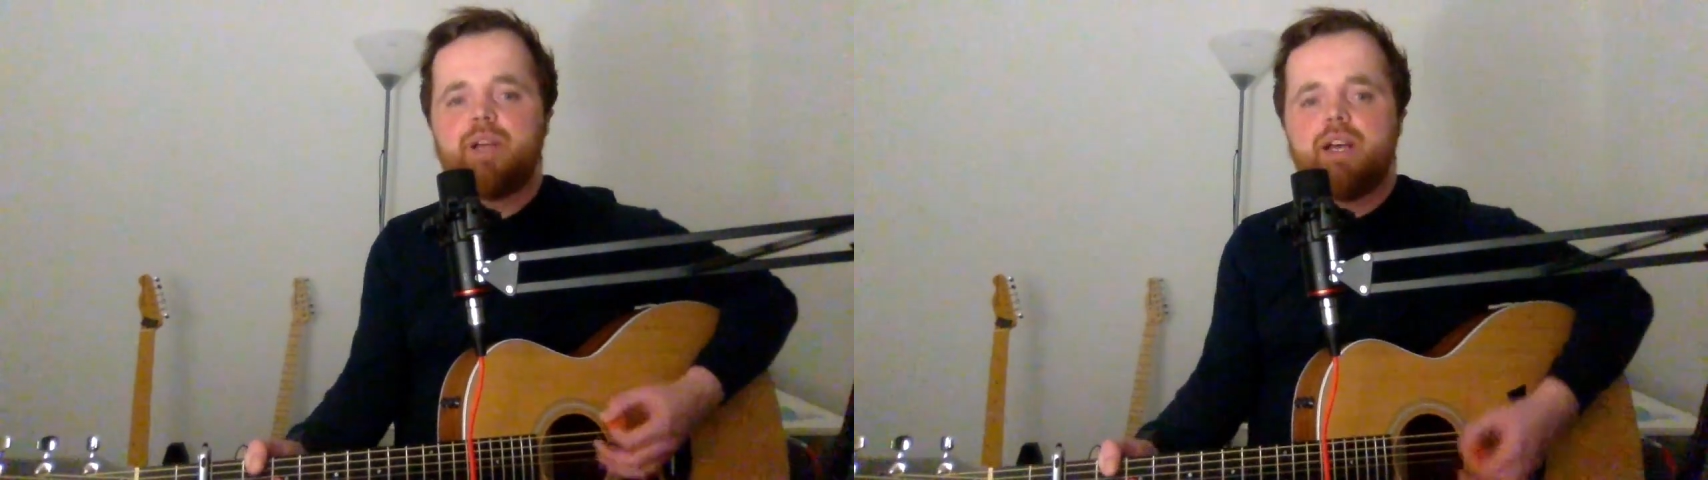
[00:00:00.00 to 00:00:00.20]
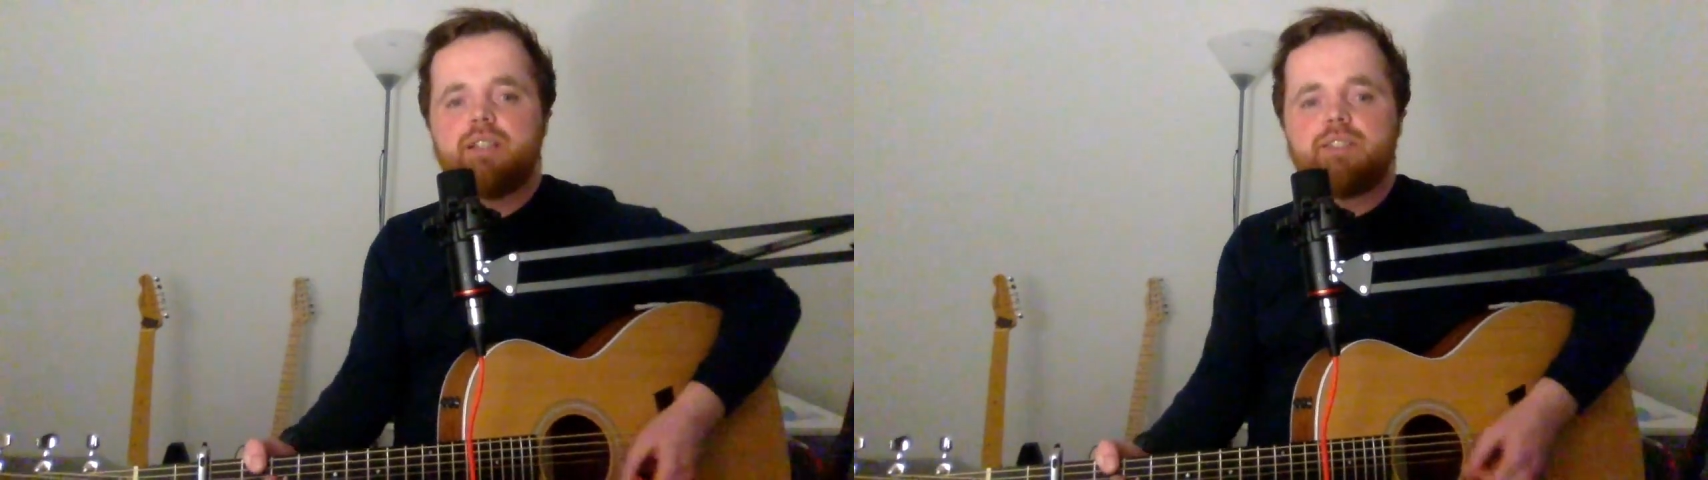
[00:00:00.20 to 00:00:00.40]

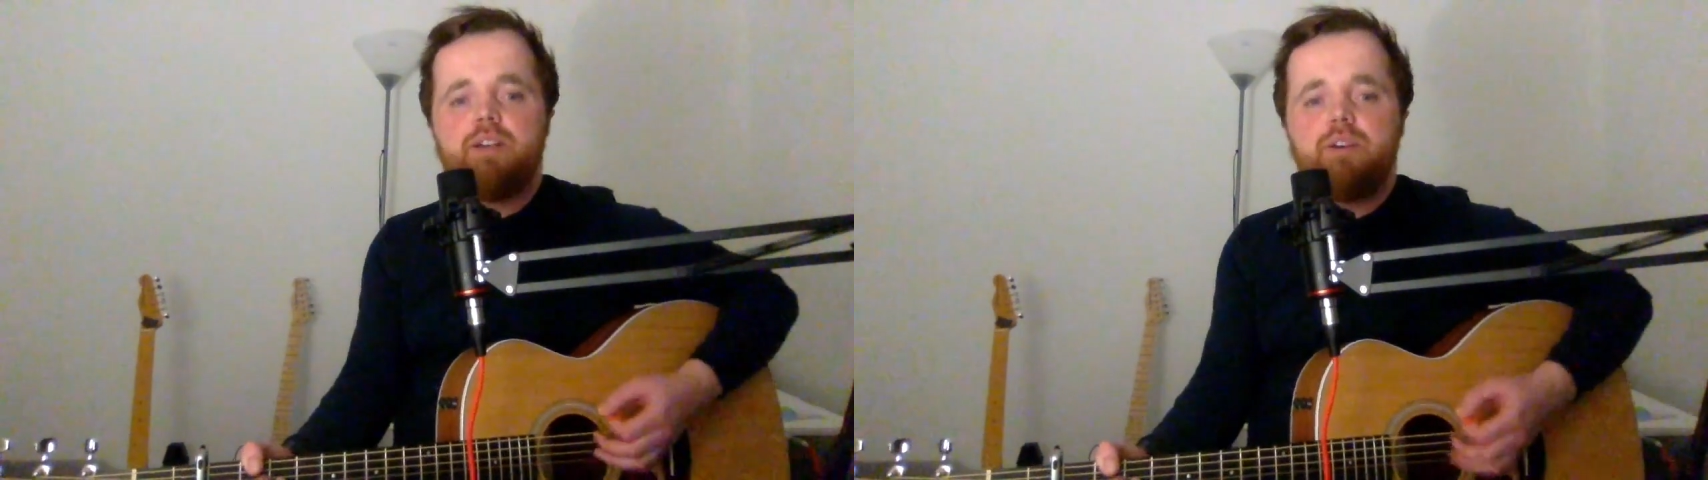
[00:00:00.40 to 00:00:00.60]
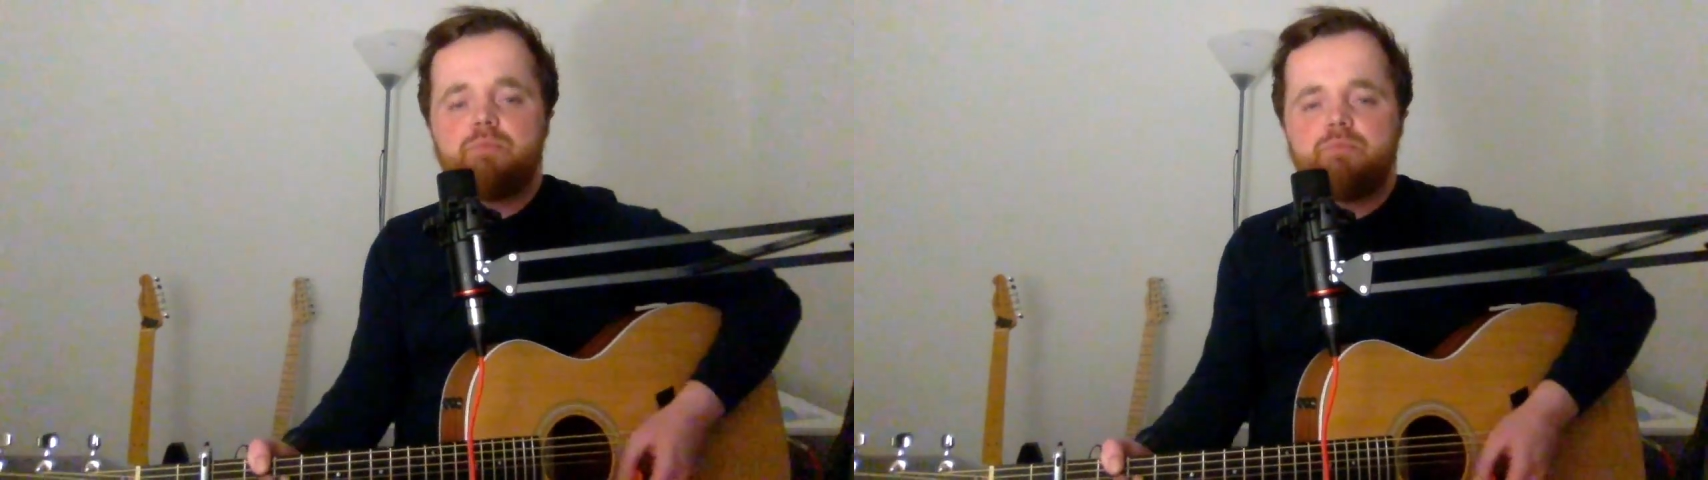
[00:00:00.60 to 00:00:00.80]
so
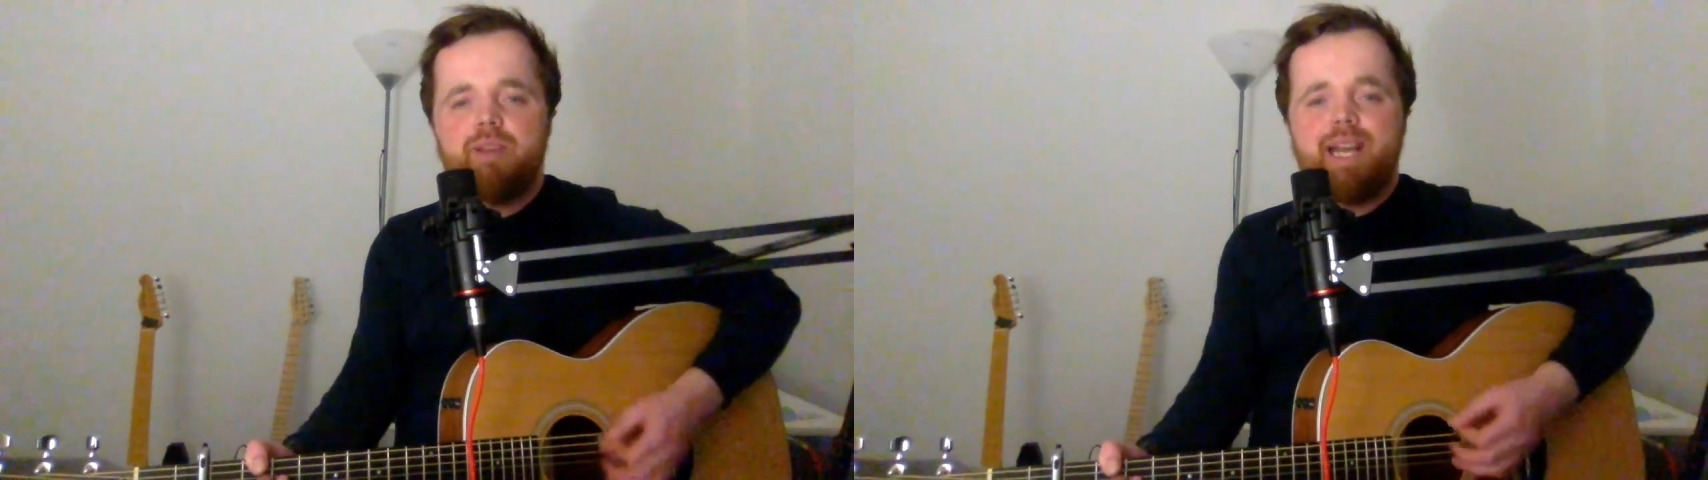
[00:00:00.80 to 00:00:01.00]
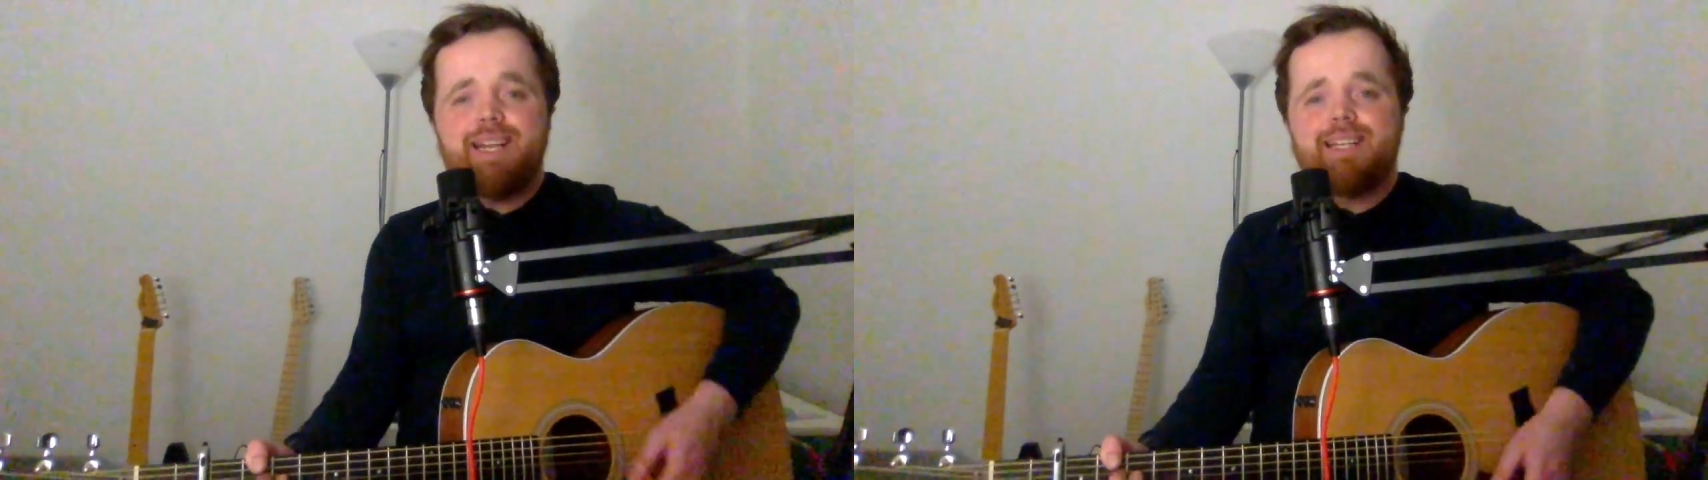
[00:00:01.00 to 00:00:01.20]

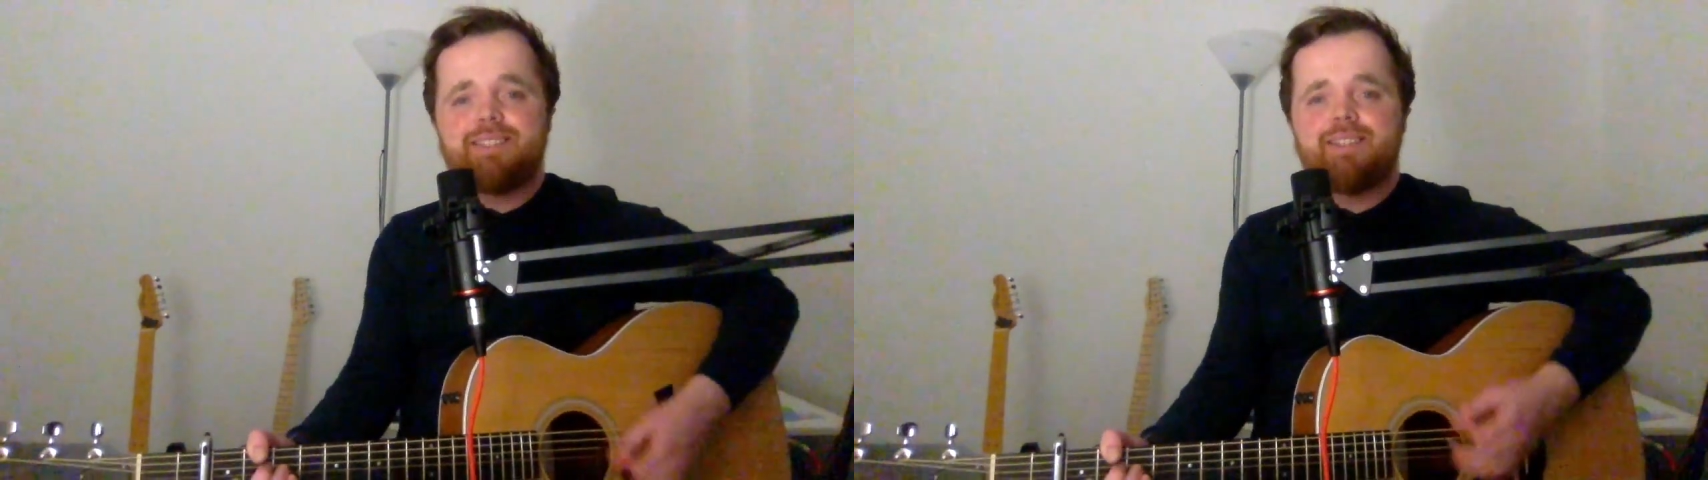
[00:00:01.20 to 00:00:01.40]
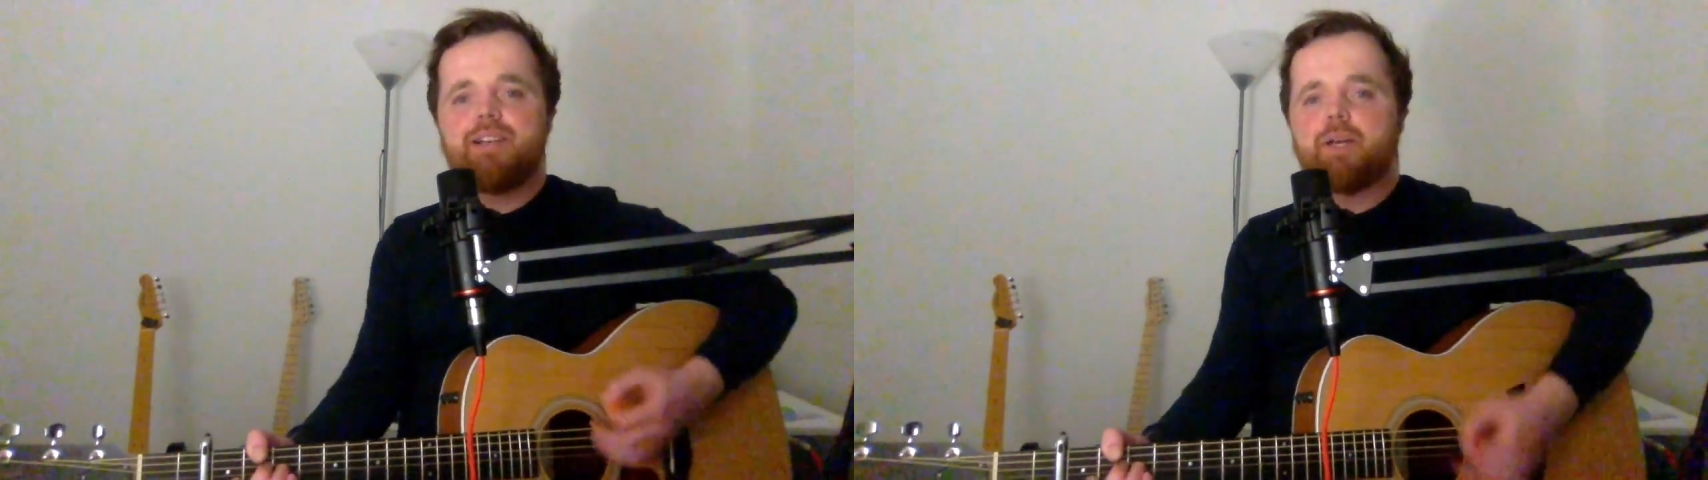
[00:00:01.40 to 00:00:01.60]
messed
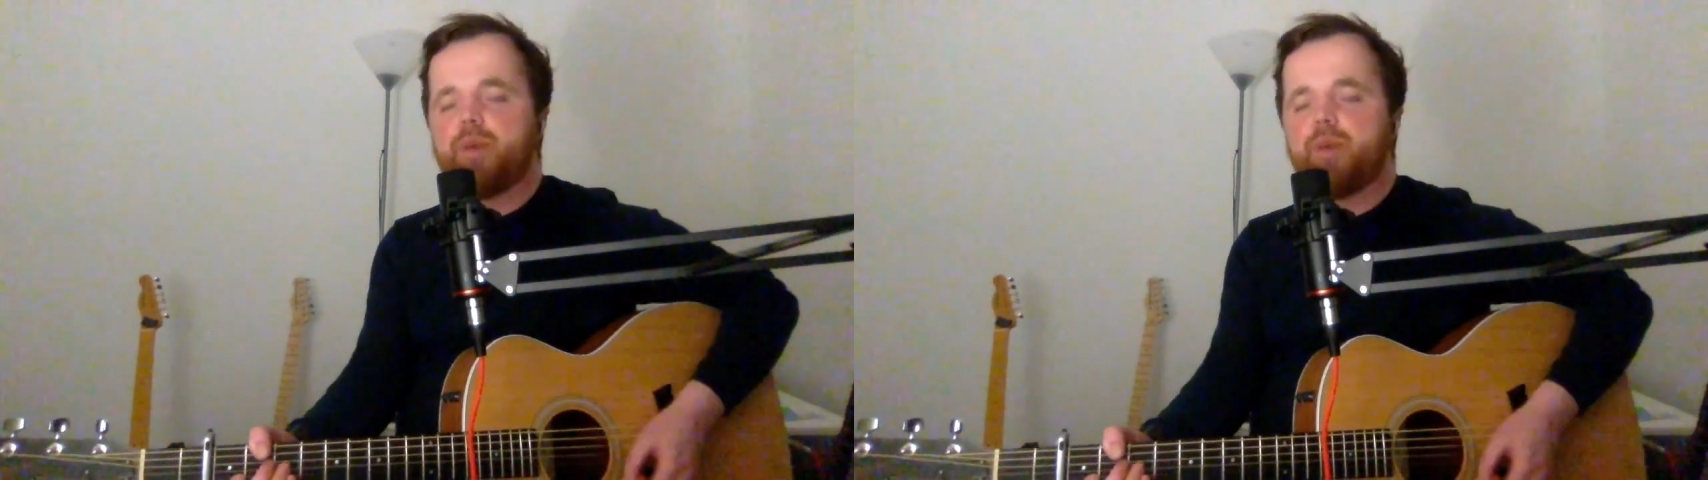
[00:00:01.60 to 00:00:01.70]
up,